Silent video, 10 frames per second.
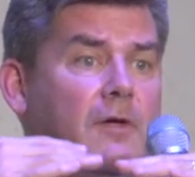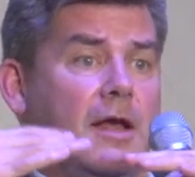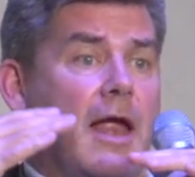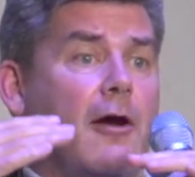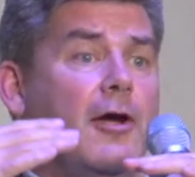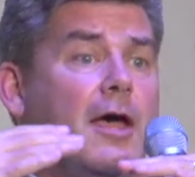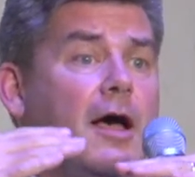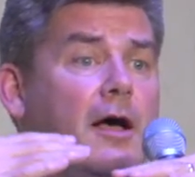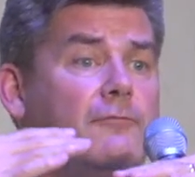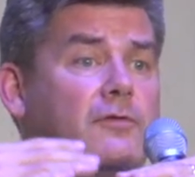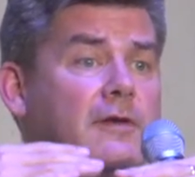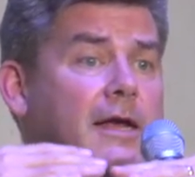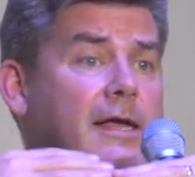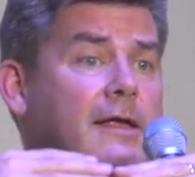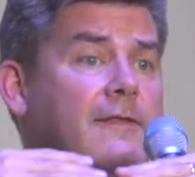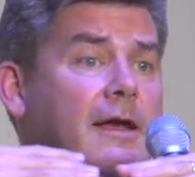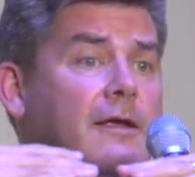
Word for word: an area of study that